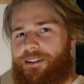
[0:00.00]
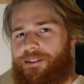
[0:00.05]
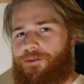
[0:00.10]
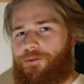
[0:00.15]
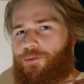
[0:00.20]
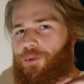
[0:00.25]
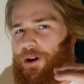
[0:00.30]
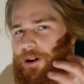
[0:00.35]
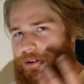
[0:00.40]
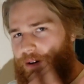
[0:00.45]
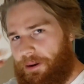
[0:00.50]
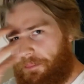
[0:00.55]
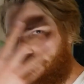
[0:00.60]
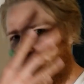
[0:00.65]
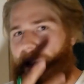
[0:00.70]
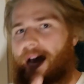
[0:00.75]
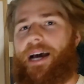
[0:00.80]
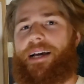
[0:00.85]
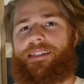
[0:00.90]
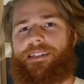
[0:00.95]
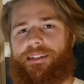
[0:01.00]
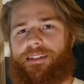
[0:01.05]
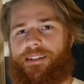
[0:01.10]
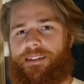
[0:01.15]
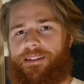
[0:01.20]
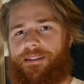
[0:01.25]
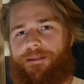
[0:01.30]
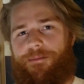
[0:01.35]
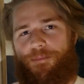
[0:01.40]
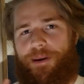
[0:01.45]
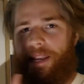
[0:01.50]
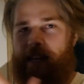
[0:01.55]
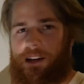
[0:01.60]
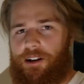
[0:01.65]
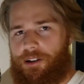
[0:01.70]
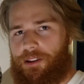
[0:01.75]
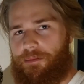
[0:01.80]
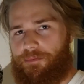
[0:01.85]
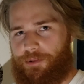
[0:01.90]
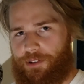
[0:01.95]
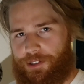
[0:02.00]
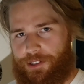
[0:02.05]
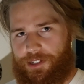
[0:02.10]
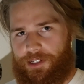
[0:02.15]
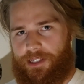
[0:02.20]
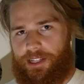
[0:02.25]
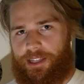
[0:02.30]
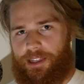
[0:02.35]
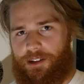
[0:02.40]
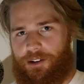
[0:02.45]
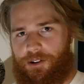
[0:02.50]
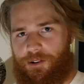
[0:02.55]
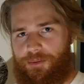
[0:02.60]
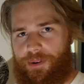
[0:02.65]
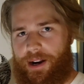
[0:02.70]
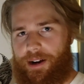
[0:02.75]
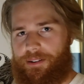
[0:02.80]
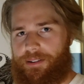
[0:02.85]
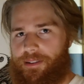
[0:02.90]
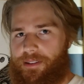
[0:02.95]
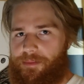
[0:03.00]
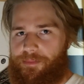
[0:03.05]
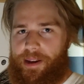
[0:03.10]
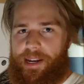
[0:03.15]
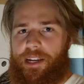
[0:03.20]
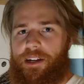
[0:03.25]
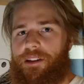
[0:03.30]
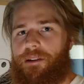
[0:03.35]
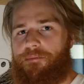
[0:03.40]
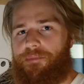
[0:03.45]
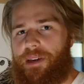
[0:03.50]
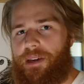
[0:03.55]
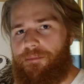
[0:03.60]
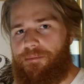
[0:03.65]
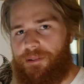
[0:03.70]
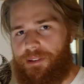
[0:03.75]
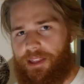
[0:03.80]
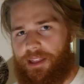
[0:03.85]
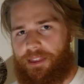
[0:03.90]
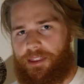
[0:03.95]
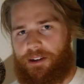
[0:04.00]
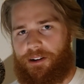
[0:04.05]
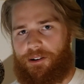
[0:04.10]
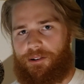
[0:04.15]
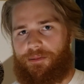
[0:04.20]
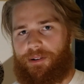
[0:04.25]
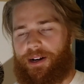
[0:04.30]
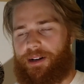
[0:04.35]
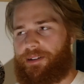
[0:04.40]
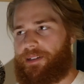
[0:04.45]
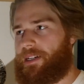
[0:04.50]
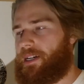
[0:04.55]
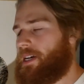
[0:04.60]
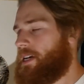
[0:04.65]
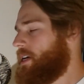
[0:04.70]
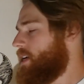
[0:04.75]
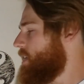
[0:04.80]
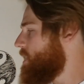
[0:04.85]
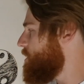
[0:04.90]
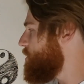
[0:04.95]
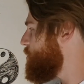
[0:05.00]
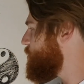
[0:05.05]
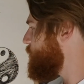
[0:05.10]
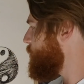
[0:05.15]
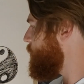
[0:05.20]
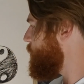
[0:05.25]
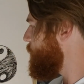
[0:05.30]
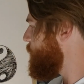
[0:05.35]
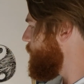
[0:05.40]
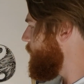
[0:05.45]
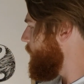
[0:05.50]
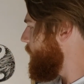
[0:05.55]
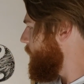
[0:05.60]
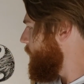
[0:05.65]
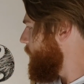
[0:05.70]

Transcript: wearing masks, depending on the person that they're around, depending on the people that they're around. So